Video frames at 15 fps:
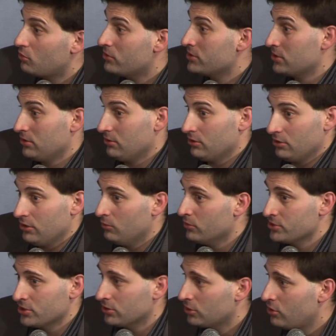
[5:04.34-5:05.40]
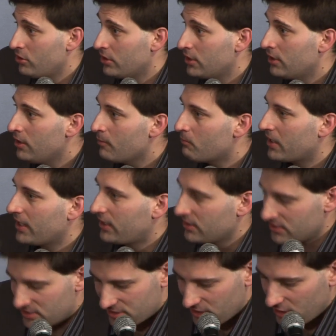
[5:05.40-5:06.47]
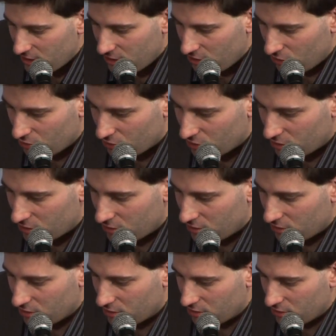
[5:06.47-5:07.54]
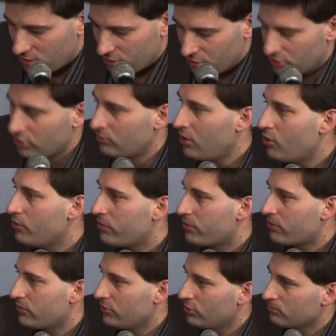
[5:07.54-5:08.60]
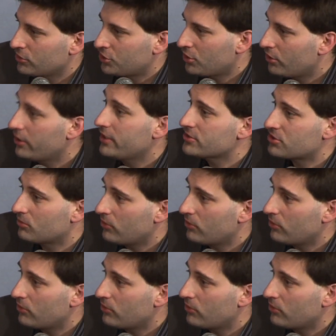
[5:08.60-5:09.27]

wasn't it wasn't good, but I can see your your growth, your maturity as a